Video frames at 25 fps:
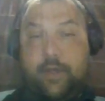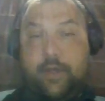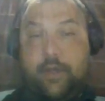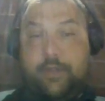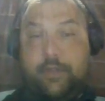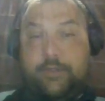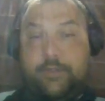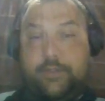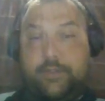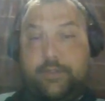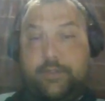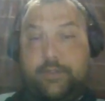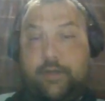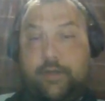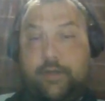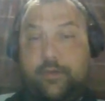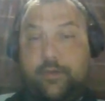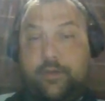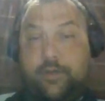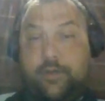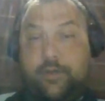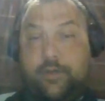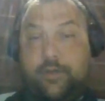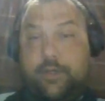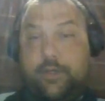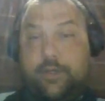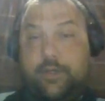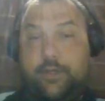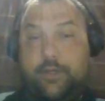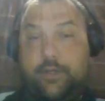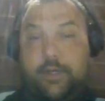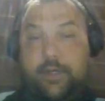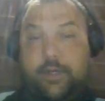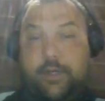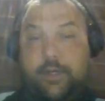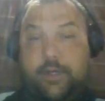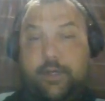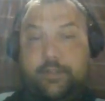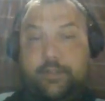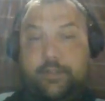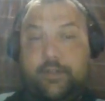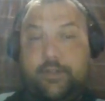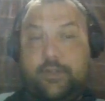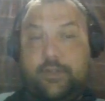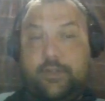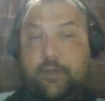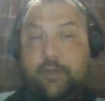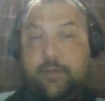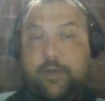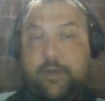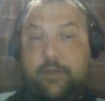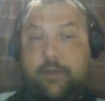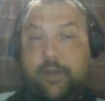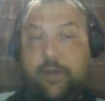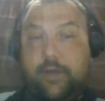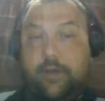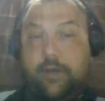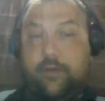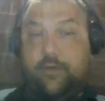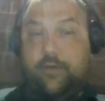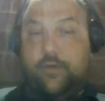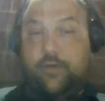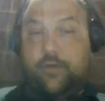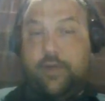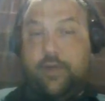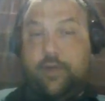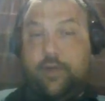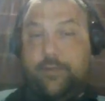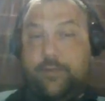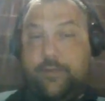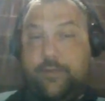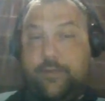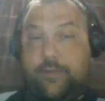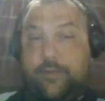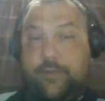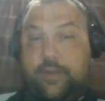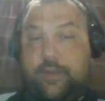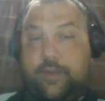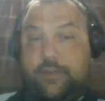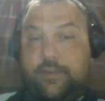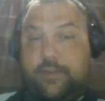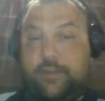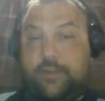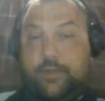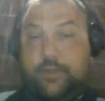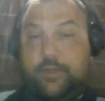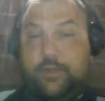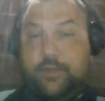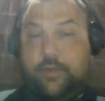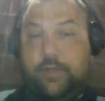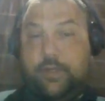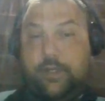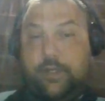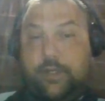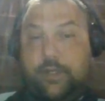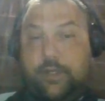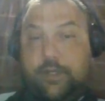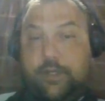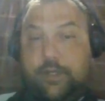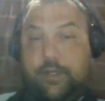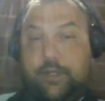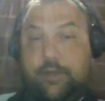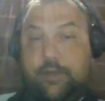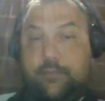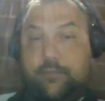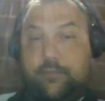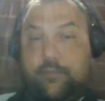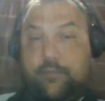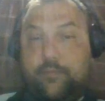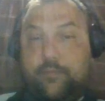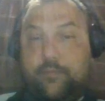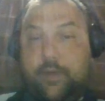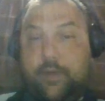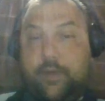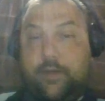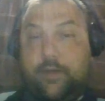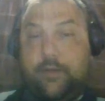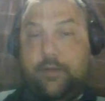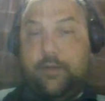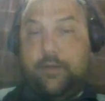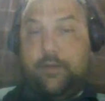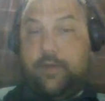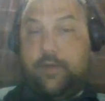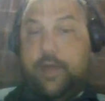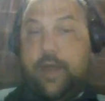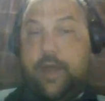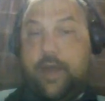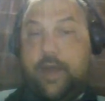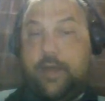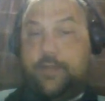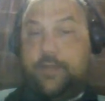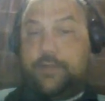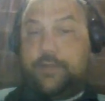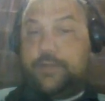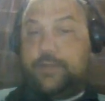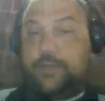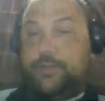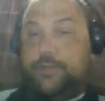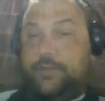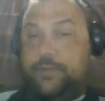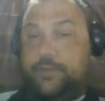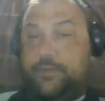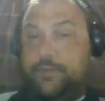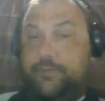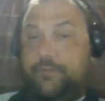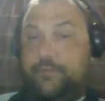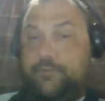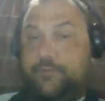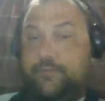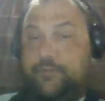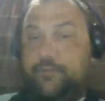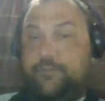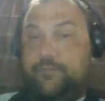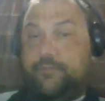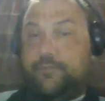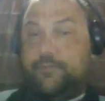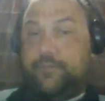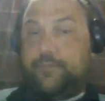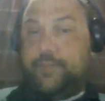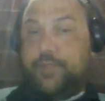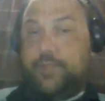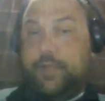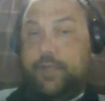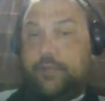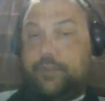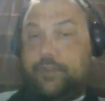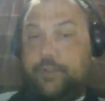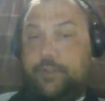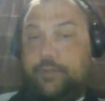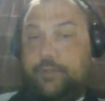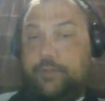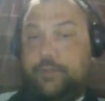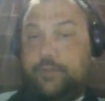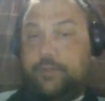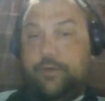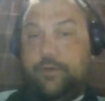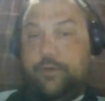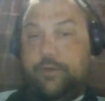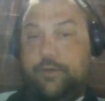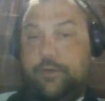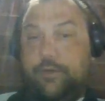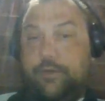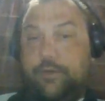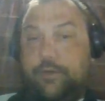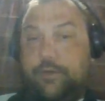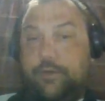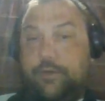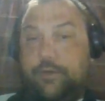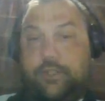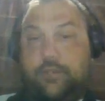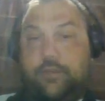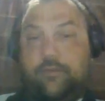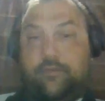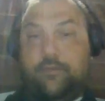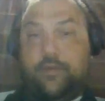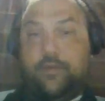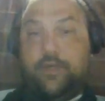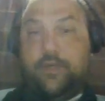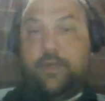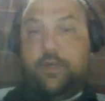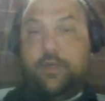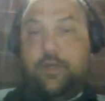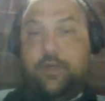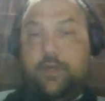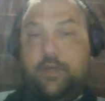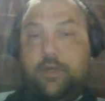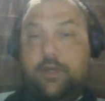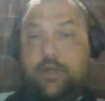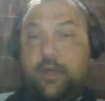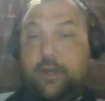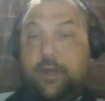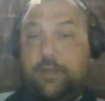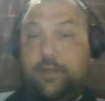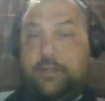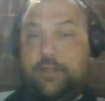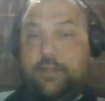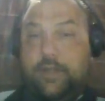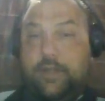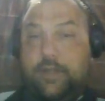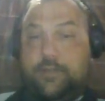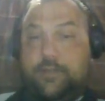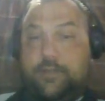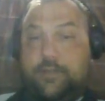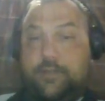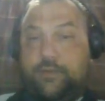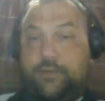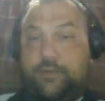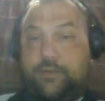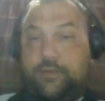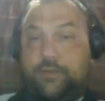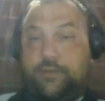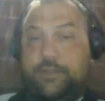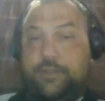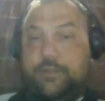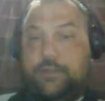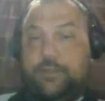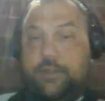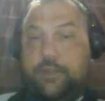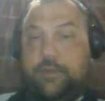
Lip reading: So let's talk about how advanced computing has potentially been used to achieve state socialist and